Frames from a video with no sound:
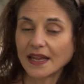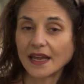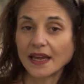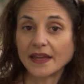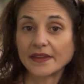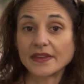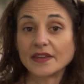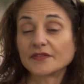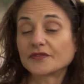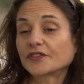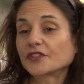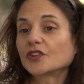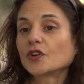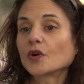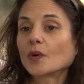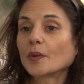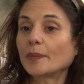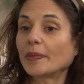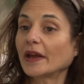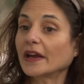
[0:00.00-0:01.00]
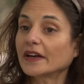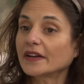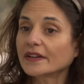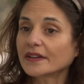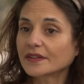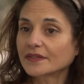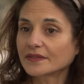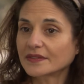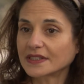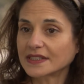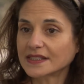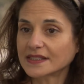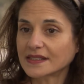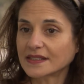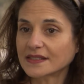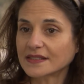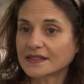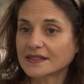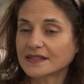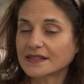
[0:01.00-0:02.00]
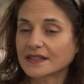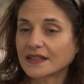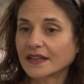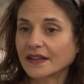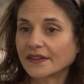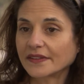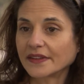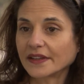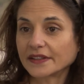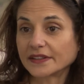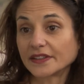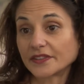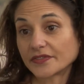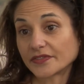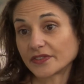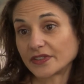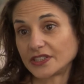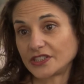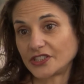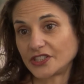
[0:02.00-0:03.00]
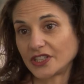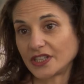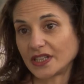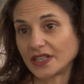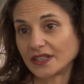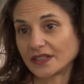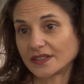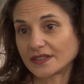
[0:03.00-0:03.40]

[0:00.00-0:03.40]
and then for no apparent reasons, they'll differentiate.